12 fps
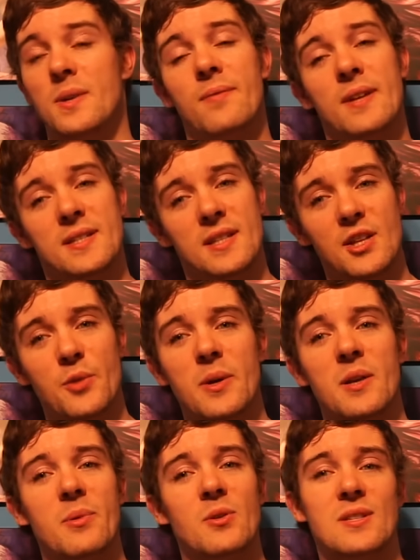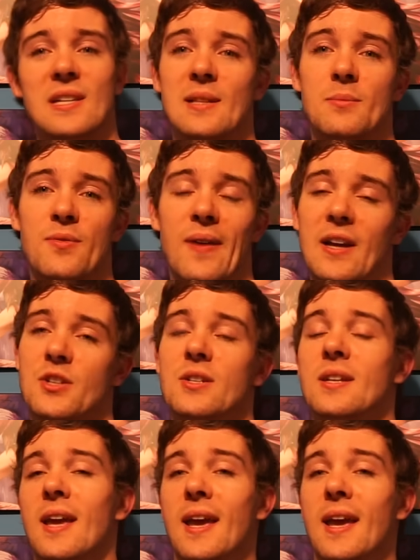giving us a little bit about Salem's faction